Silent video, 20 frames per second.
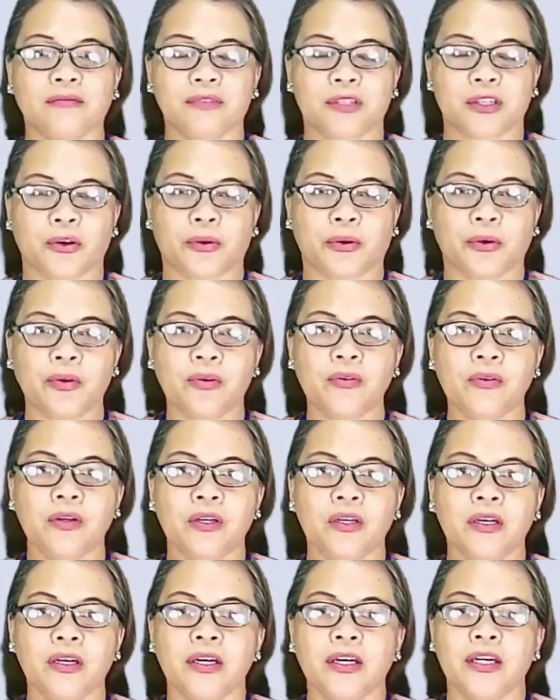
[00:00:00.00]
0
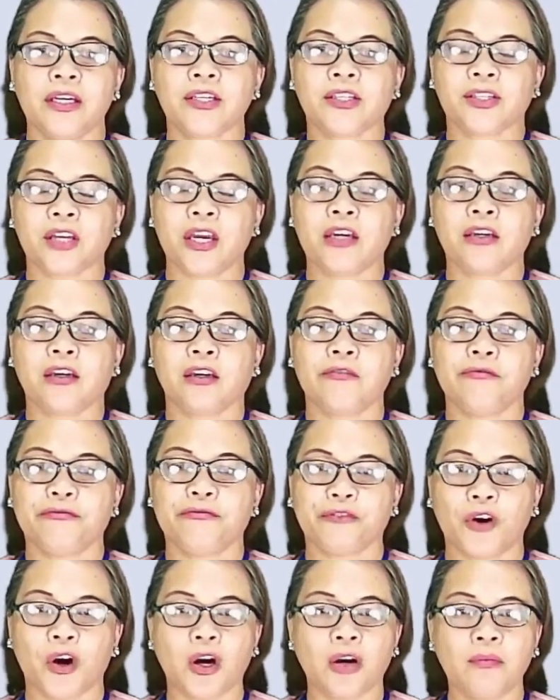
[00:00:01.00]
is taken
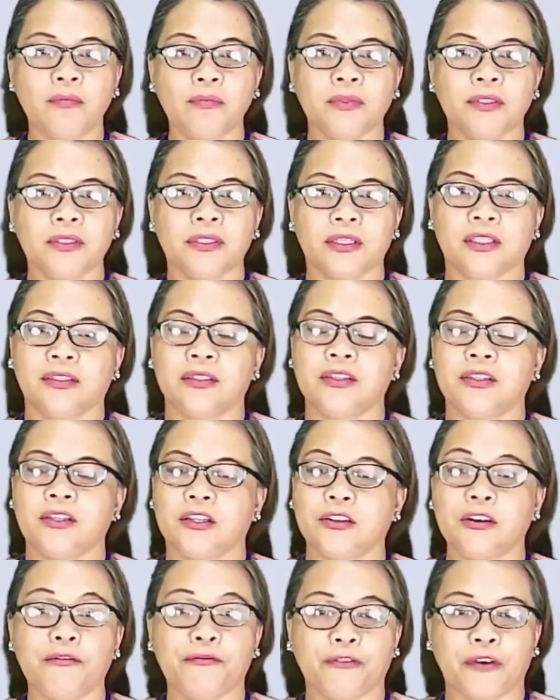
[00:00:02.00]
from the
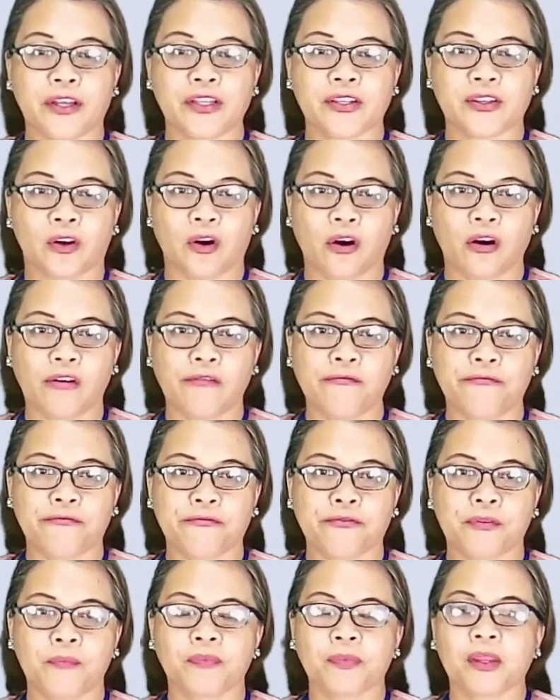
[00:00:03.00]
difference of
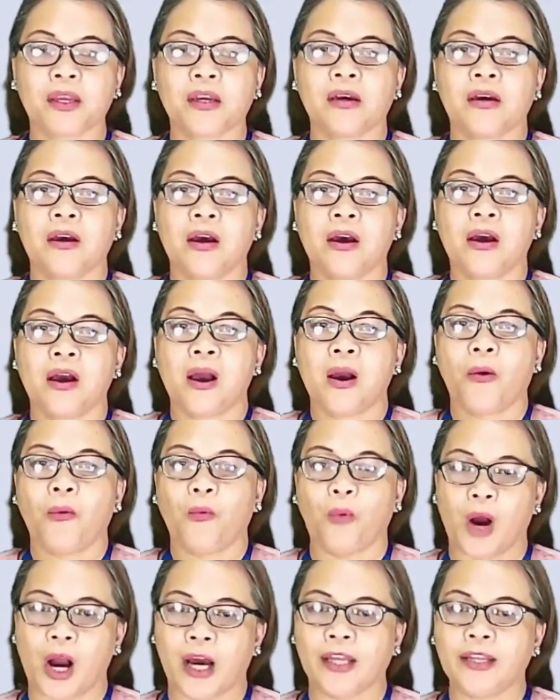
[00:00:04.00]

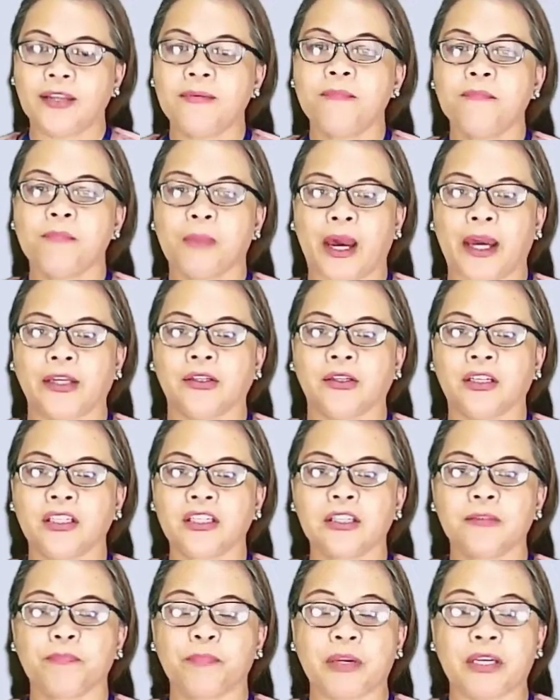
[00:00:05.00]
1
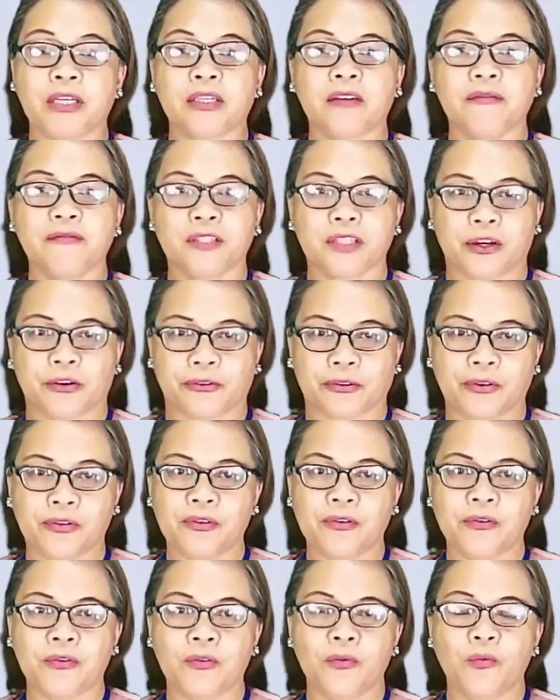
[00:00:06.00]
minus p sub
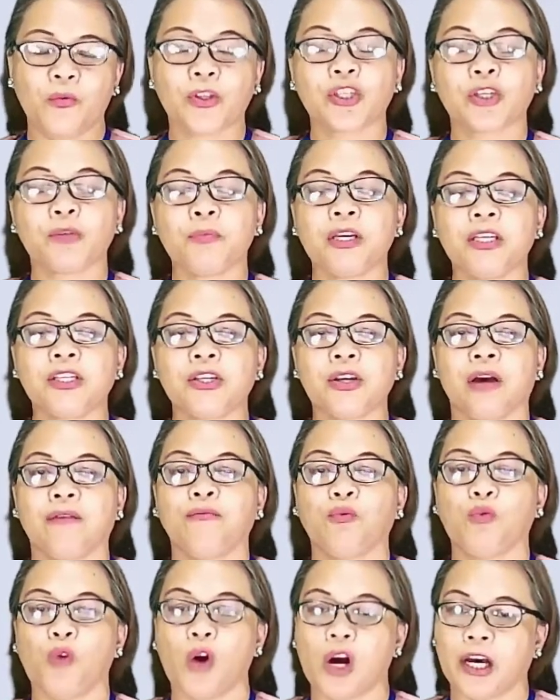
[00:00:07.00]
0, which means you
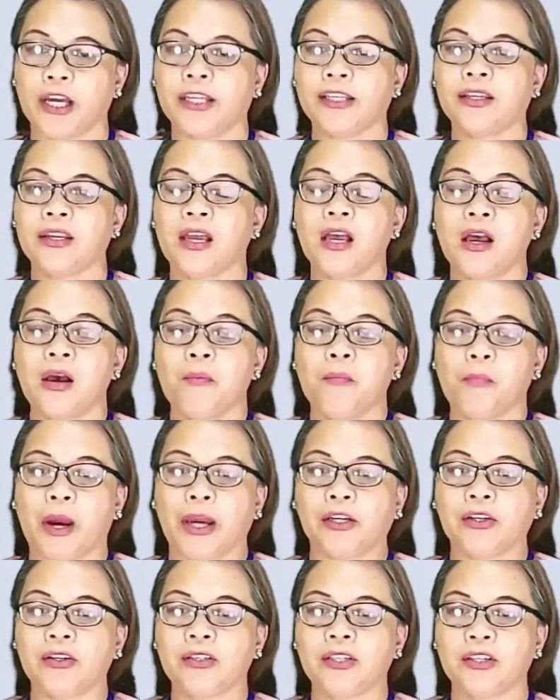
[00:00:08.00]
have 1
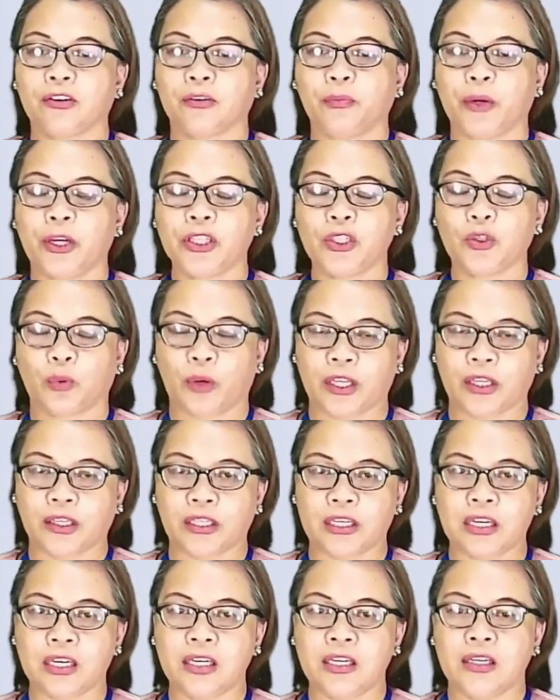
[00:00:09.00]
minus
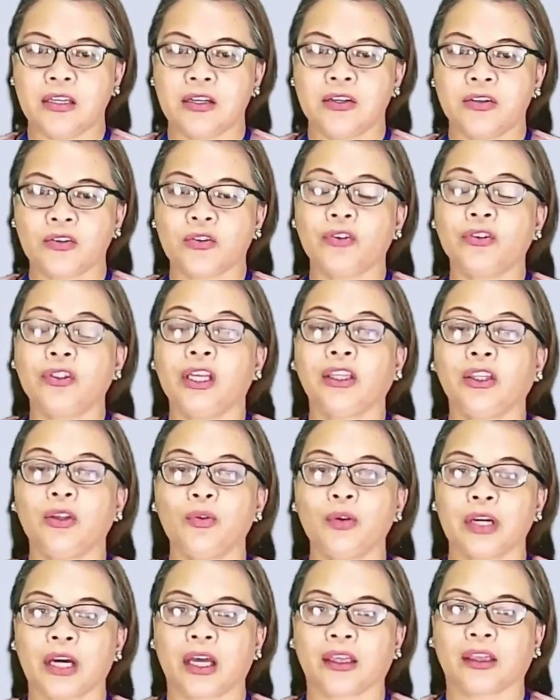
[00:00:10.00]
0.20, so that
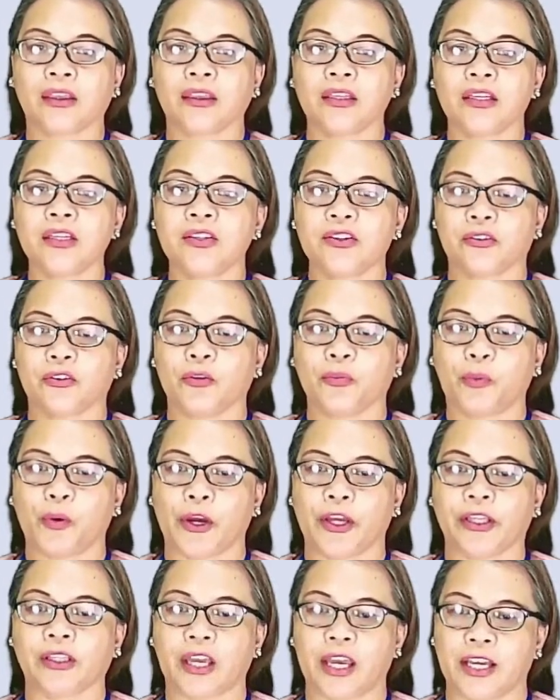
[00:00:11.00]
you got the
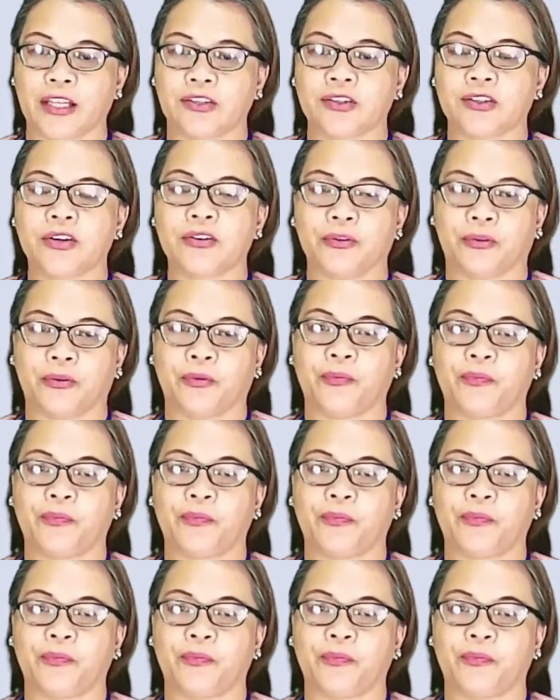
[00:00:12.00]
0.80.